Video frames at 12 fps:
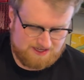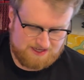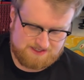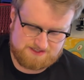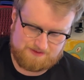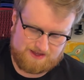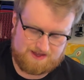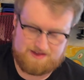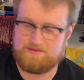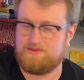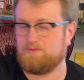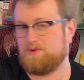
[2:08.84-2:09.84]
So we
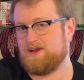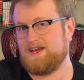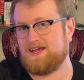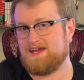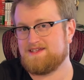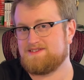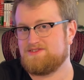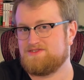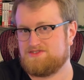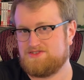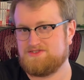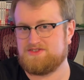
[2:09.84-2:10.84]
have 1 NES,
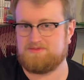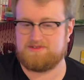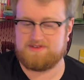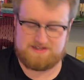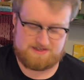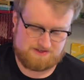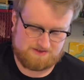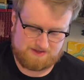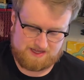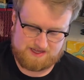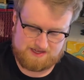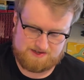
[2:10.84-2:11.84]
2 Super Nintendo,
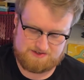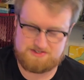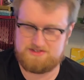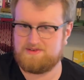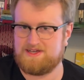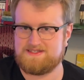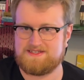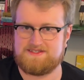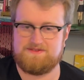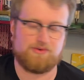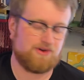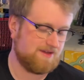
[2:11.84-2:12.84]
and 2
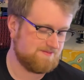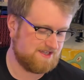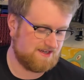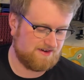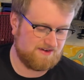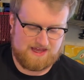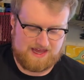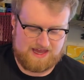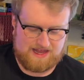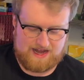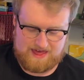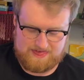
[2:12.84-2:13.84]
N64 games in here.
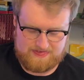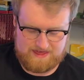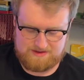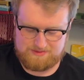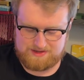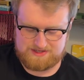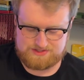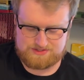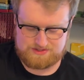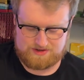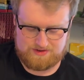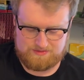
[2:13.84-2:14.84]
And I think we're going to
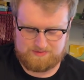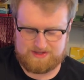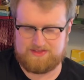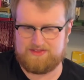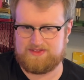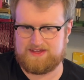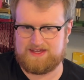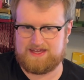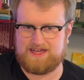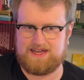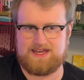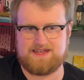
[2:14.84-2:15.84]
start with the
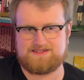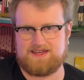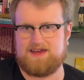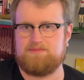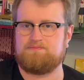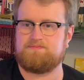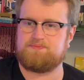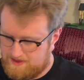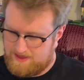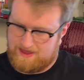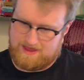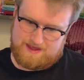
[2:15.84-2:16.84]
NES game.
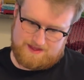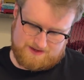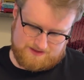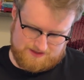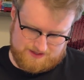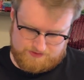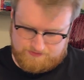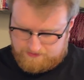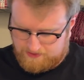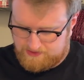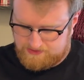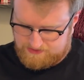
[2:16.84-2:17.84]
And the
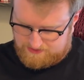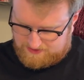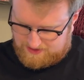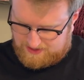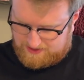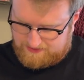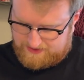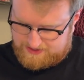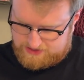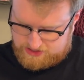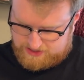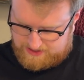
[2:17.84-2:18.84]
first thing
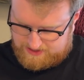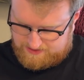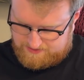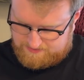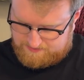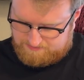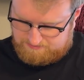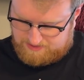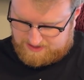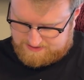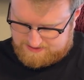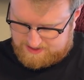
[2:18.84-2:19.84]
that she
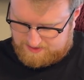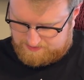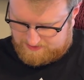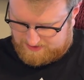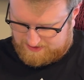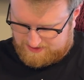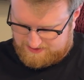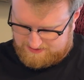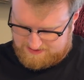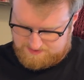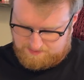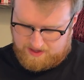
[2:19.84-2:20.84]
picked up in
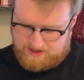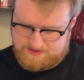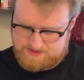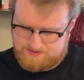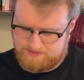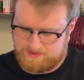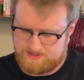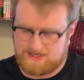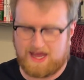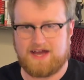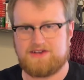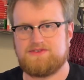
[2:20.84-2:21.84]
this box was
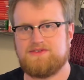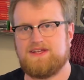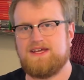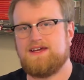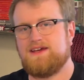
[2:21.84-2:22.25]
actually